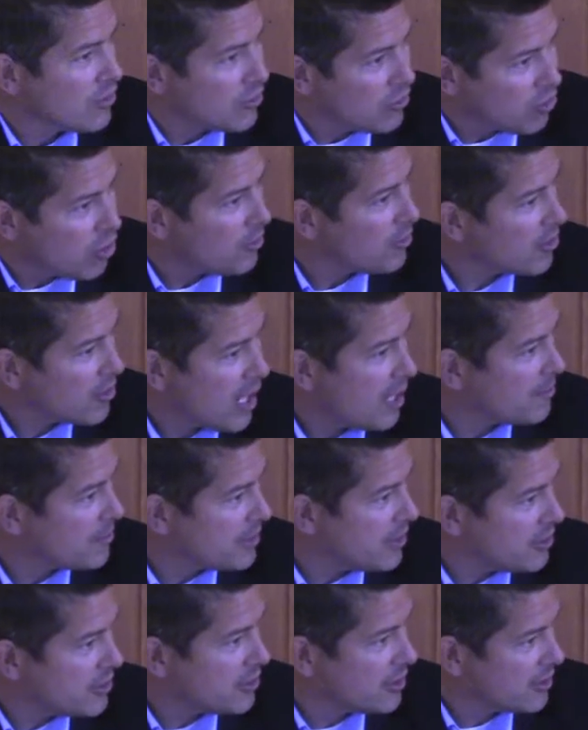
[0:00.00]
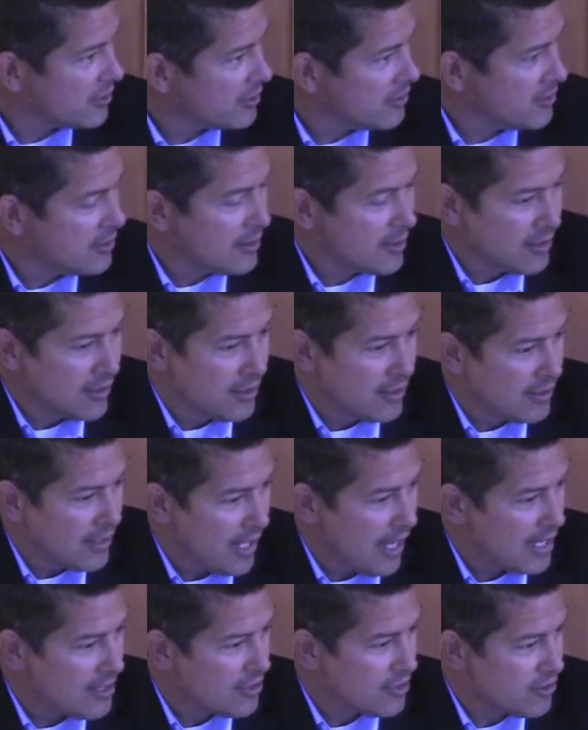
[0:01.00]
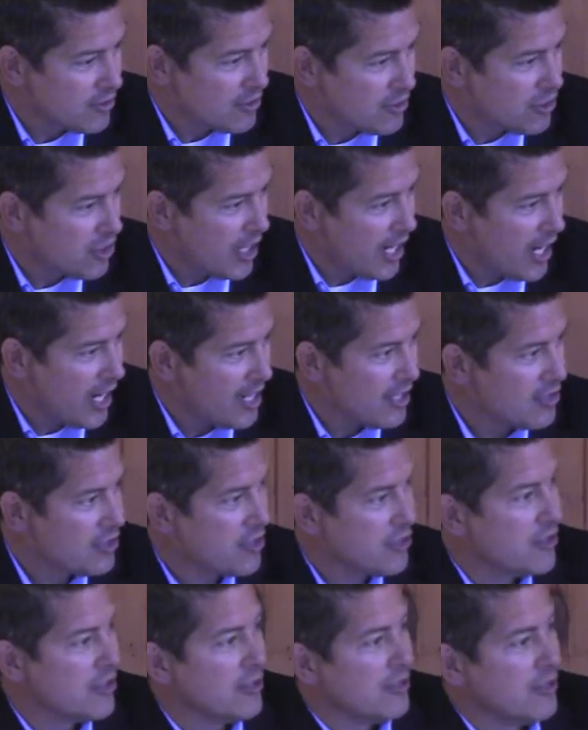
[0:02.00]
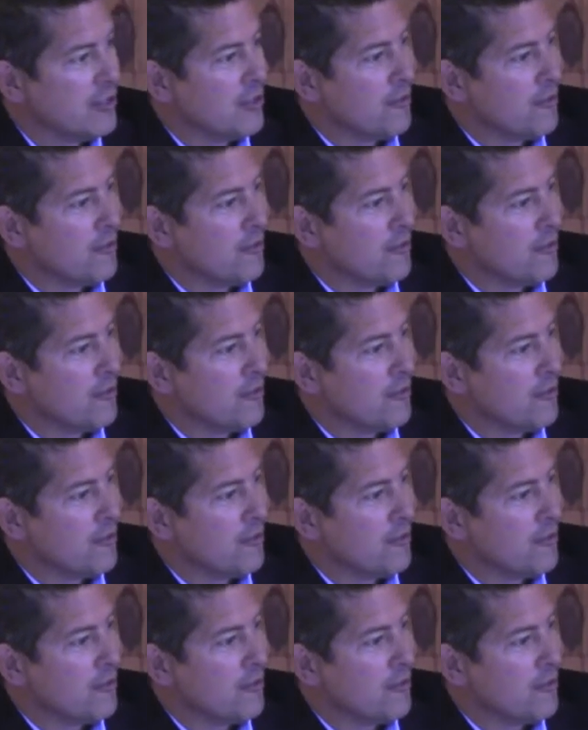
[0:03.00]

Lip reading: Global competition has changed